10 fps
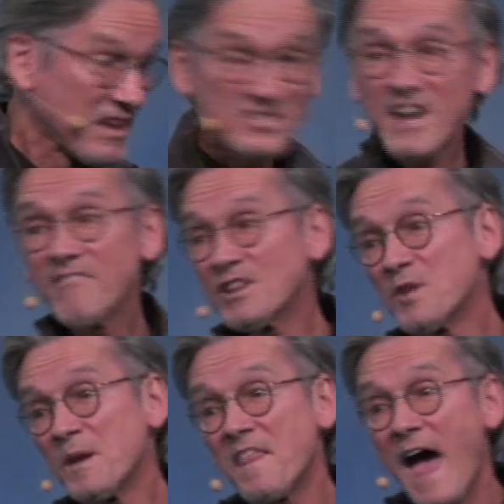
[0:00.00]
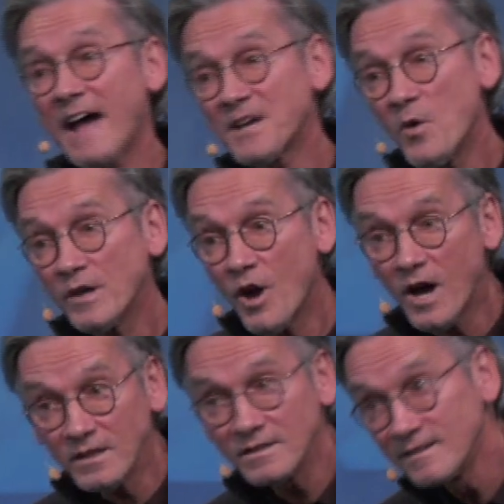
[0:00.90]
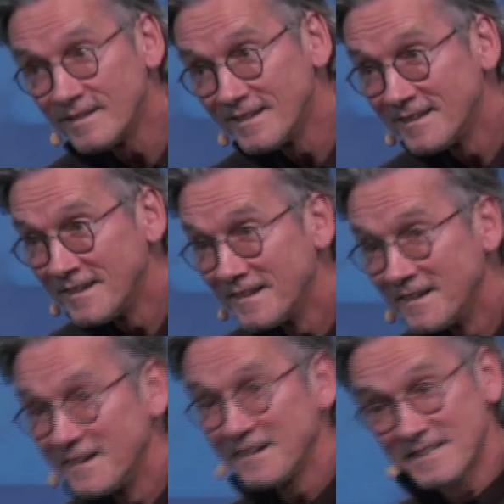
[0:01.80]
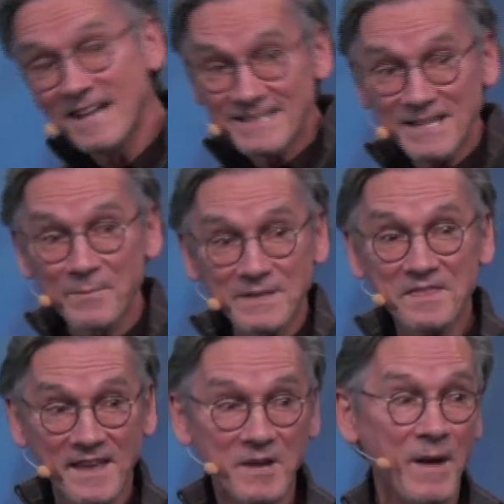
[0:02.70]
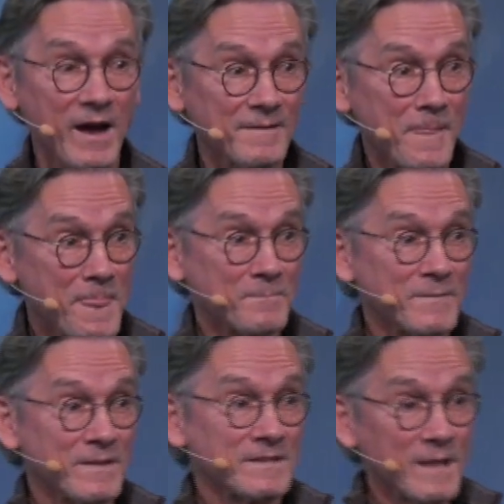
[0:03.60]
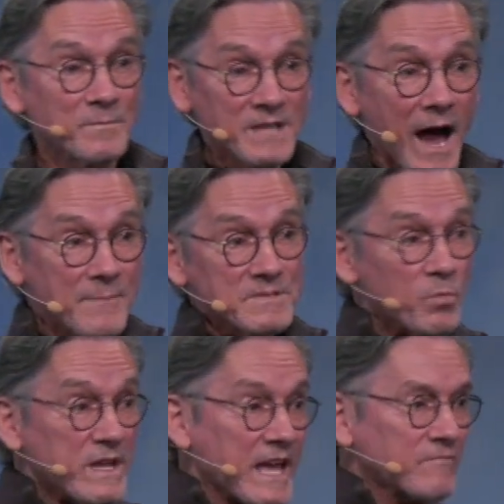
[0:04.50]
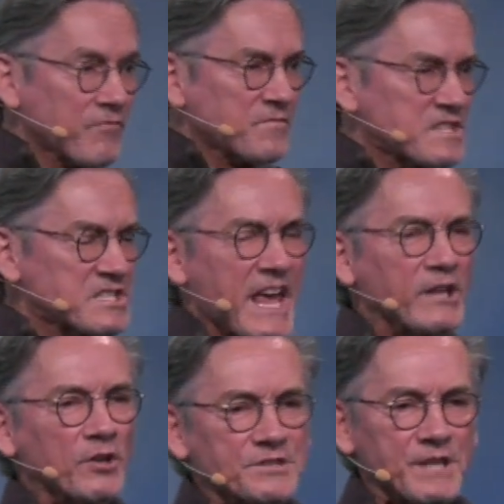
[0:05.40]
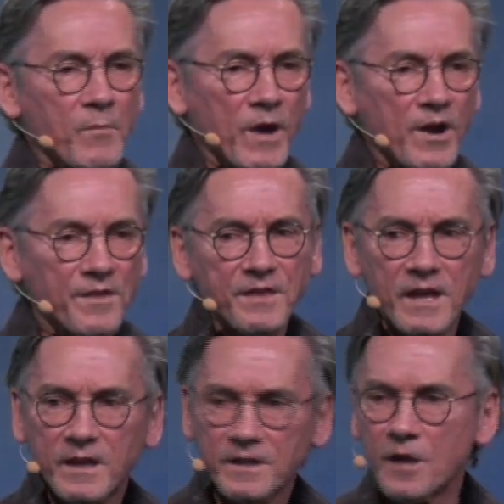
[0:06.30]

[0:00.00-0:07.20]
Do you have a little bit of that going on? Because that's something to think about. Sometimes we get settled somewhere and think,